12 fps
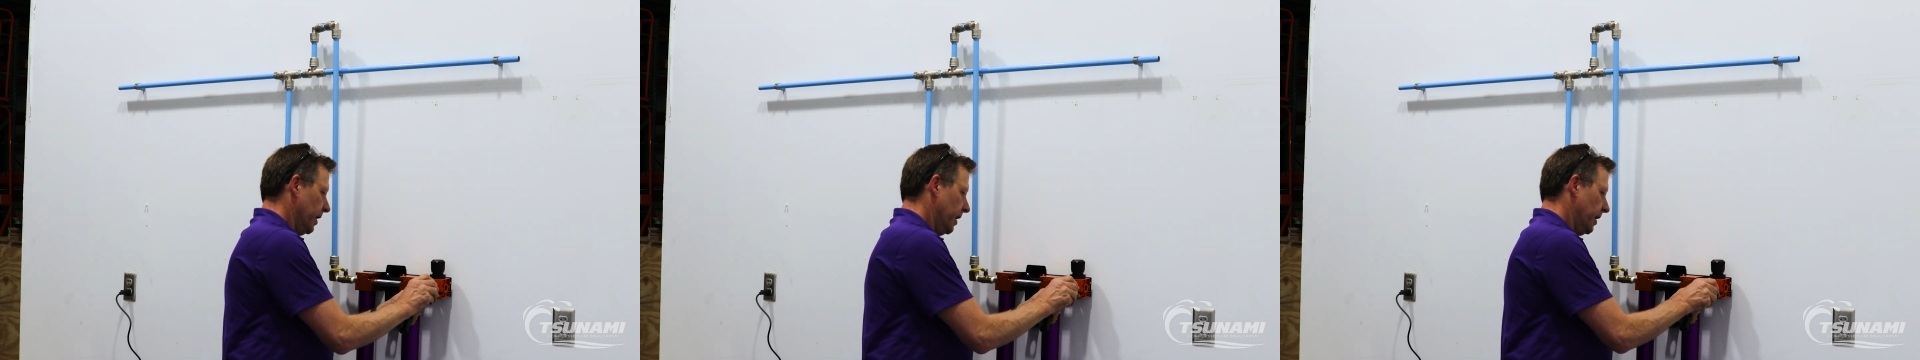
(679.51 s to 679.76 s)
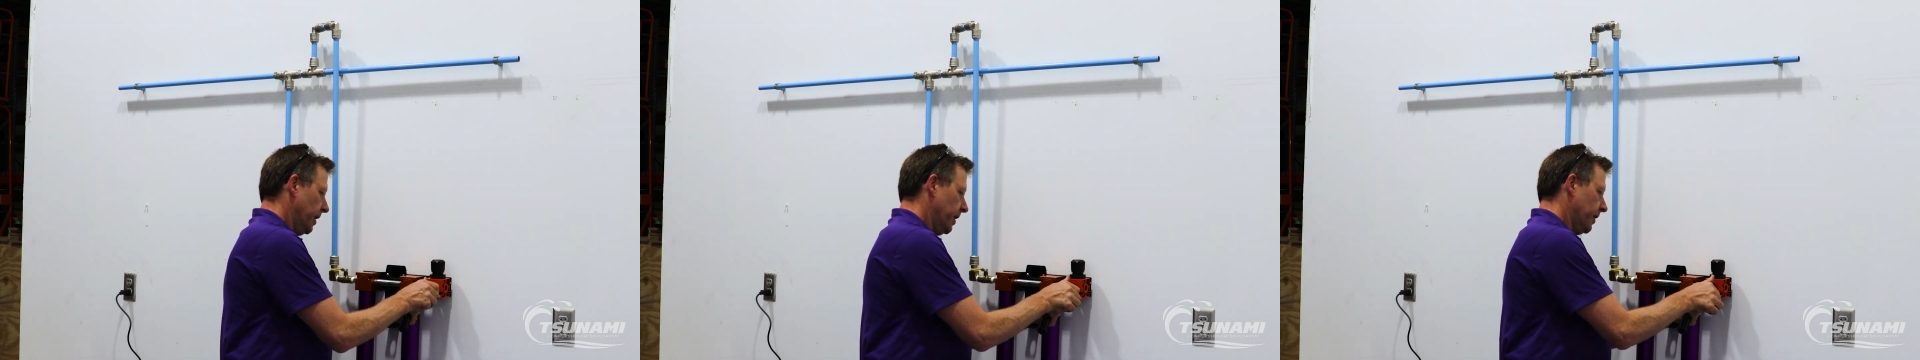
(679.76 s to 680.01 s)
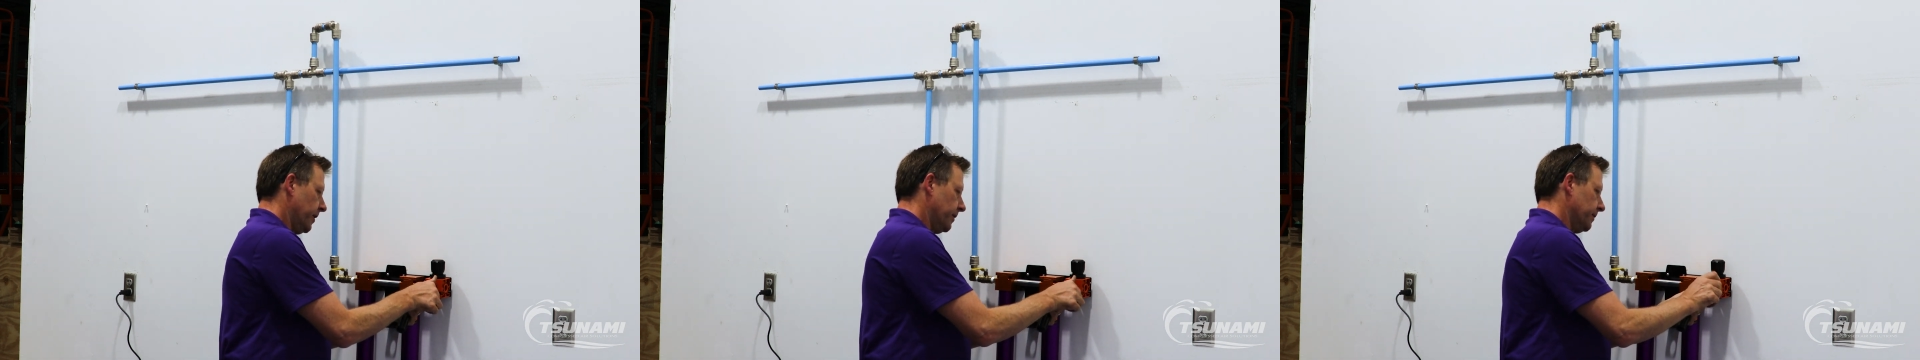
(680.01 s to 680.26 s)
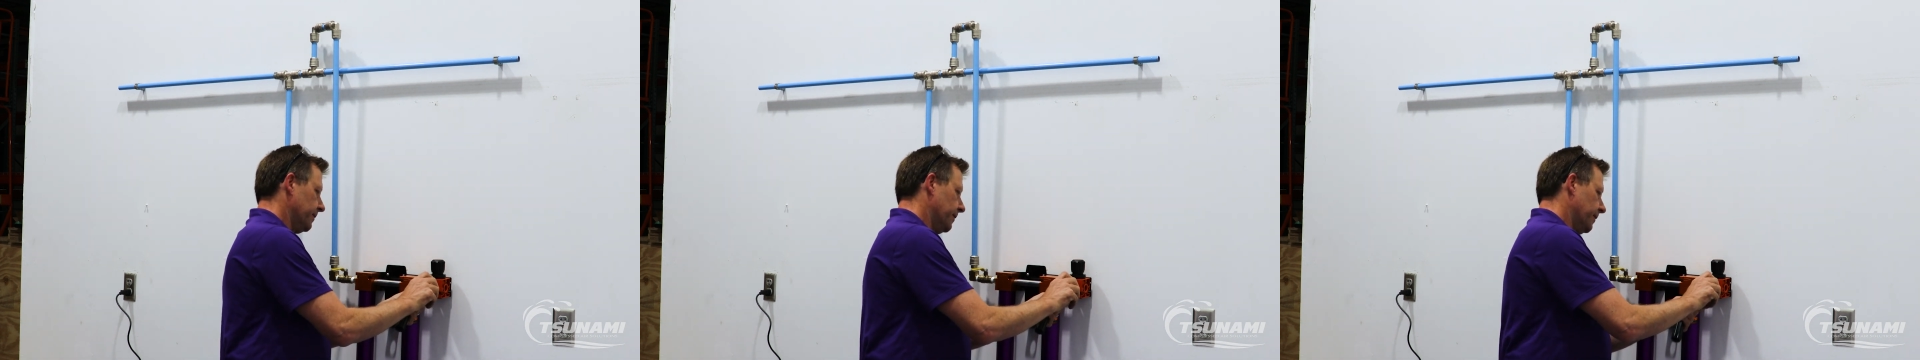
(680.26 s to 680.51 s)
And
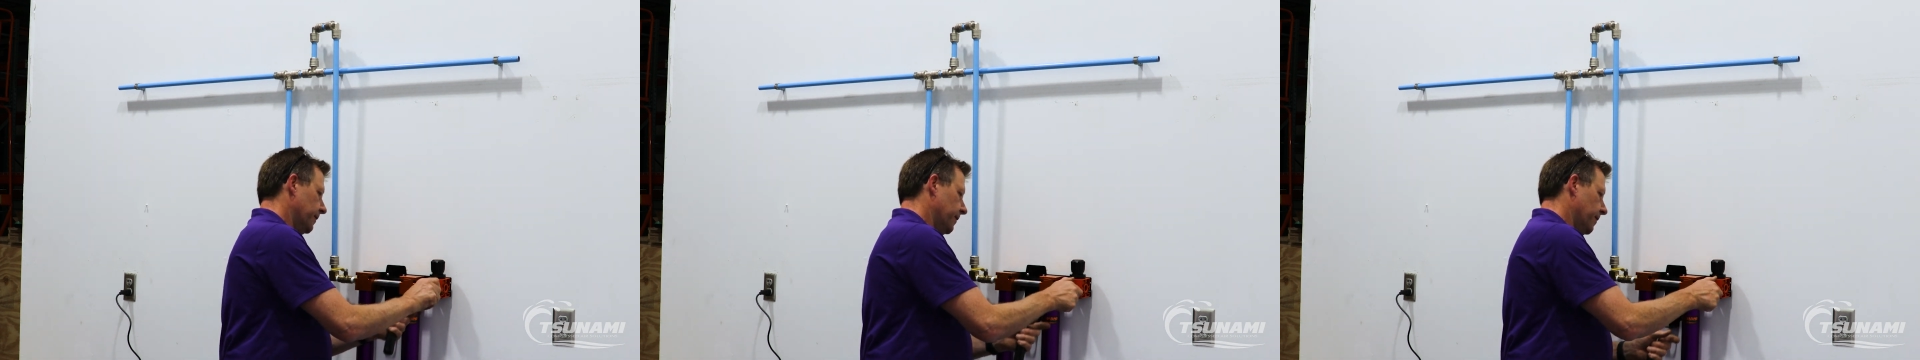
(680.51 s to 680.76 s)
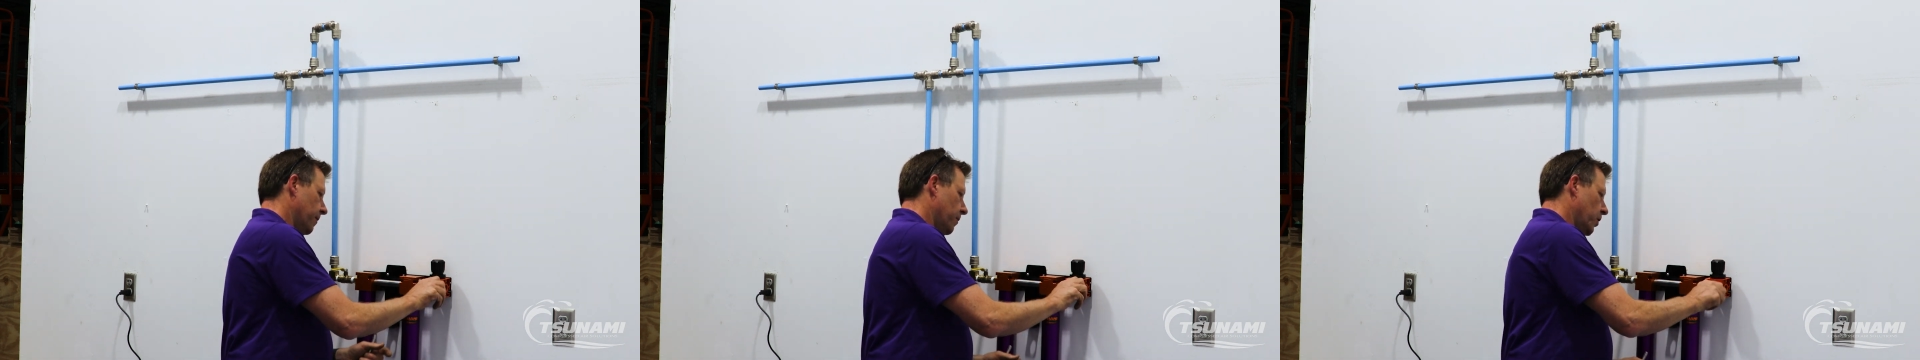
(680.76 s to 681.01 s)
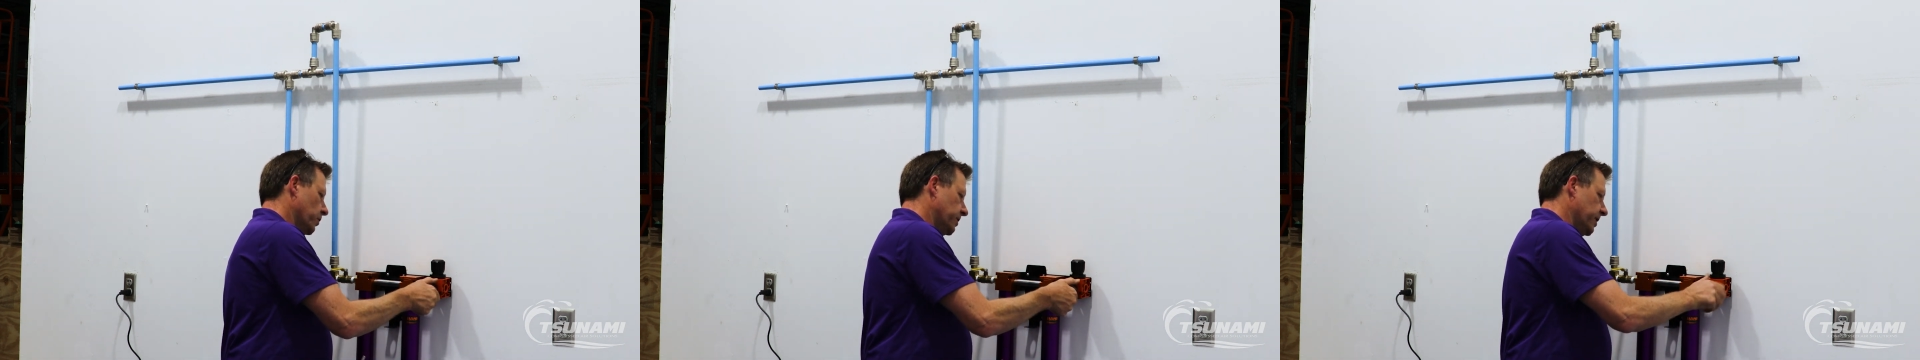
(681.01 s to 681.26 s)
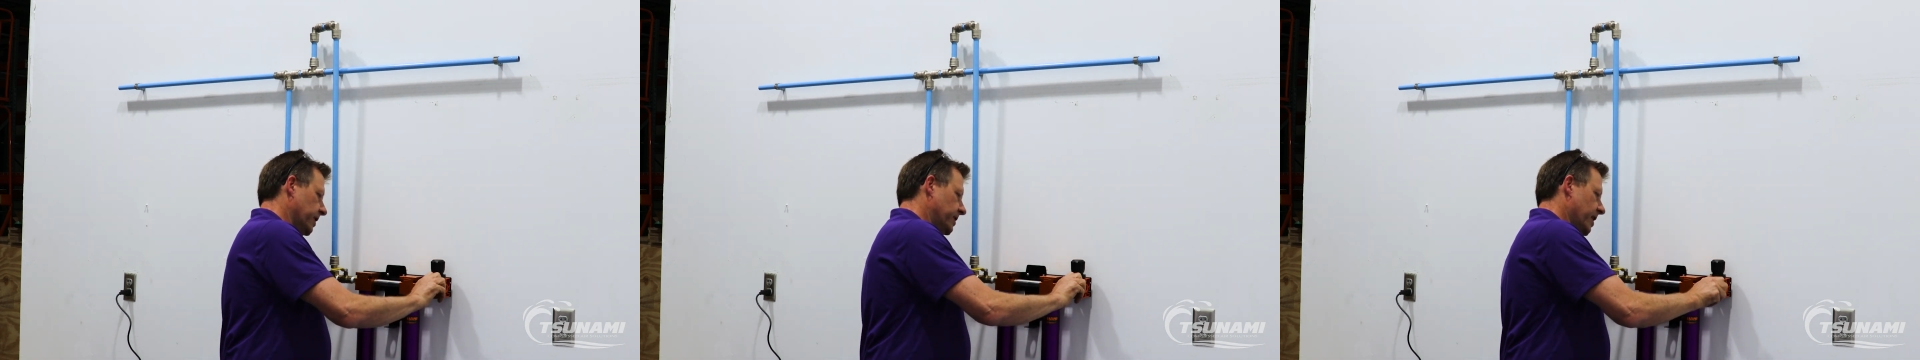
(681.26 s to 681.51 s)
here,
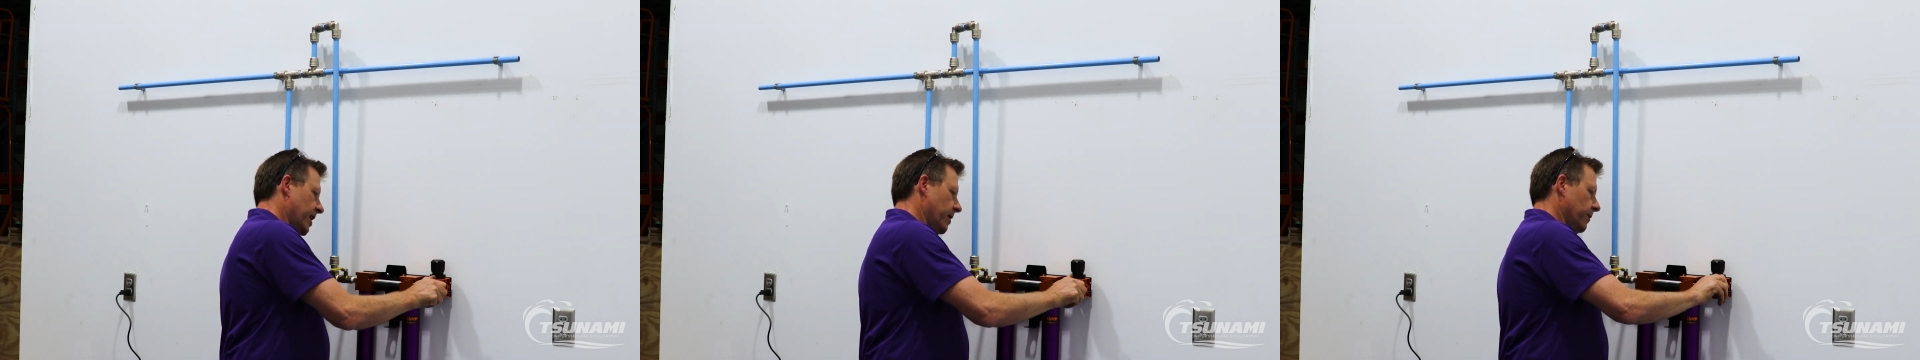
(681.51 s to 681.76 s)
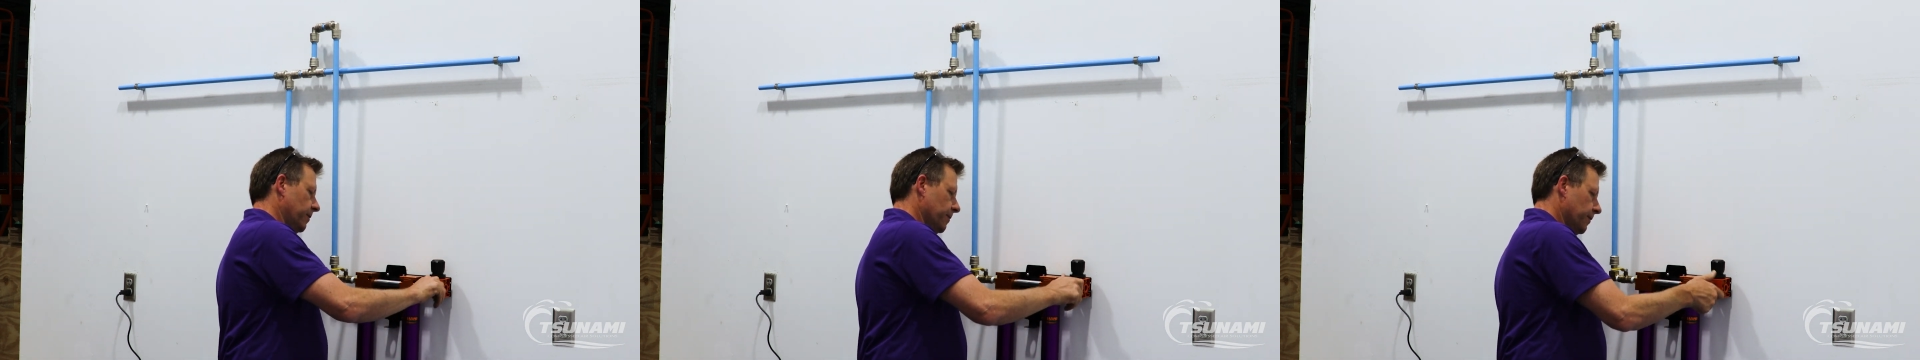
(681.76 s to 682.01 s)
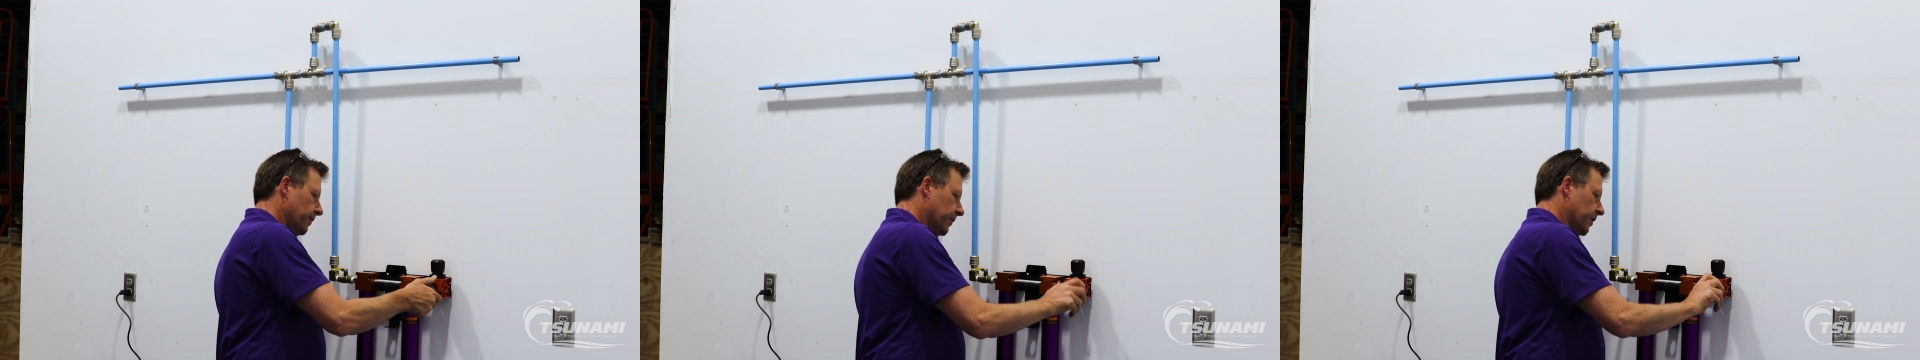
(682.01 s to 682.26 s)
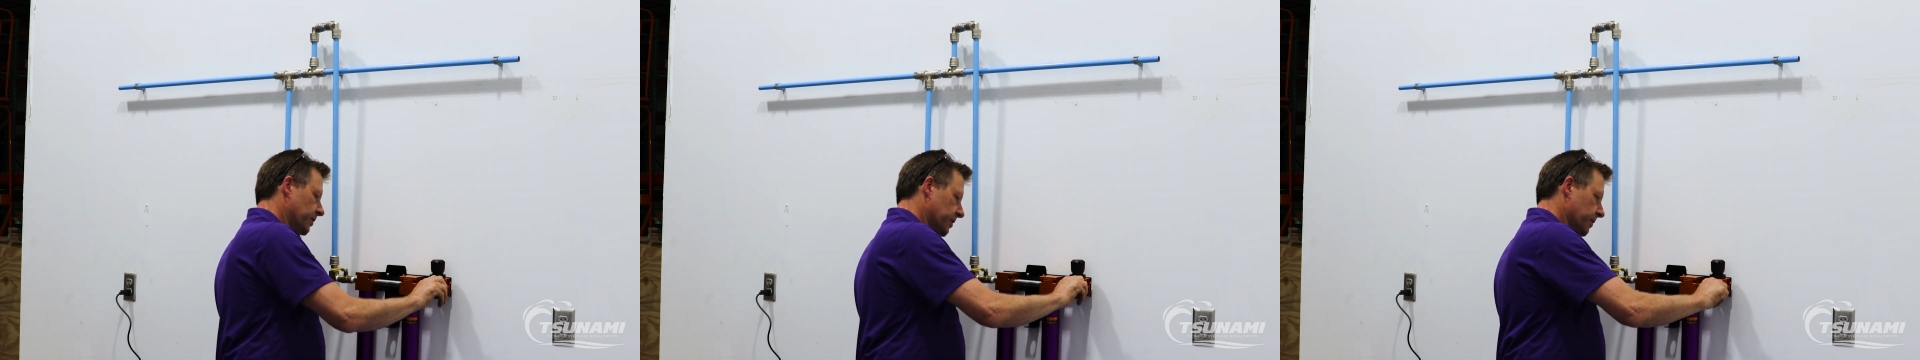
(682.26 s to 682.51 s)
most of the time
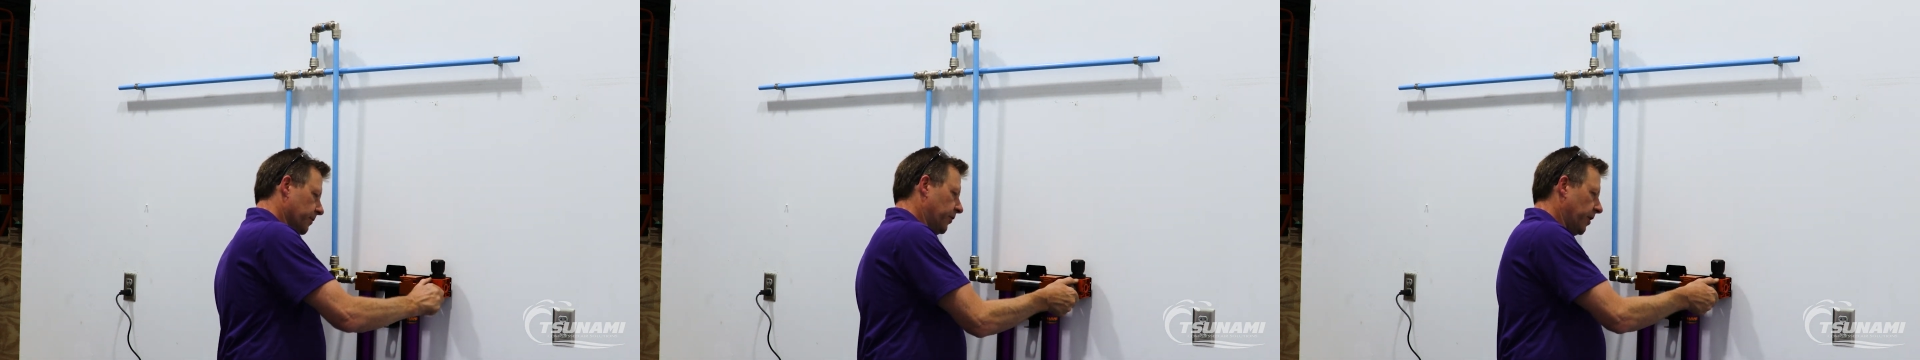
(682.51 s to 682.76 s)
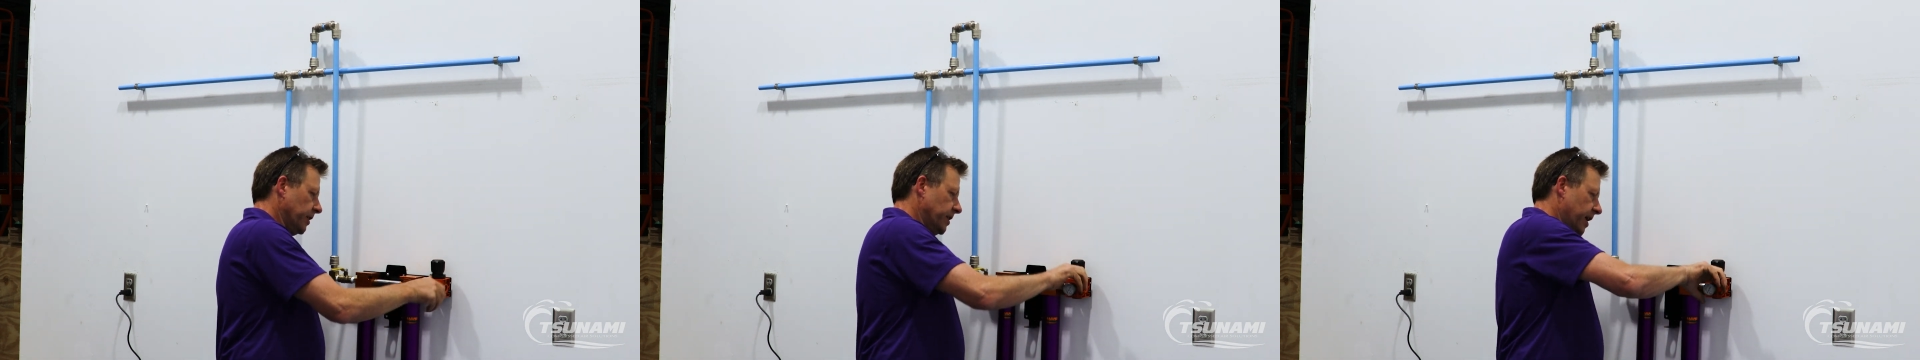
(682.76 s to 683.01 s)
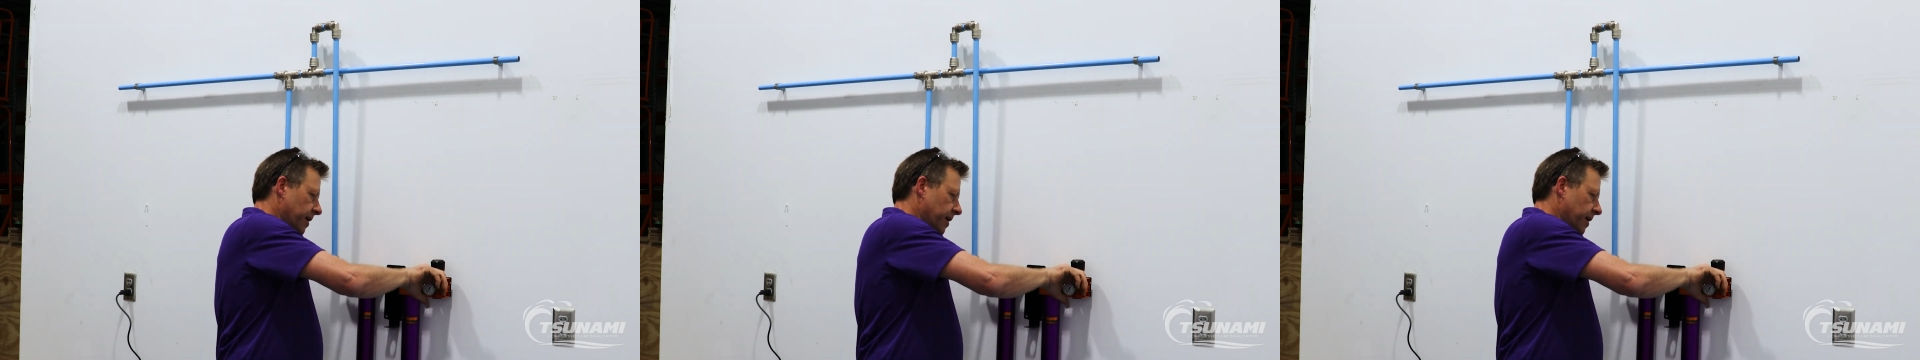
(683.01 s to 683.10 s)
there's some thread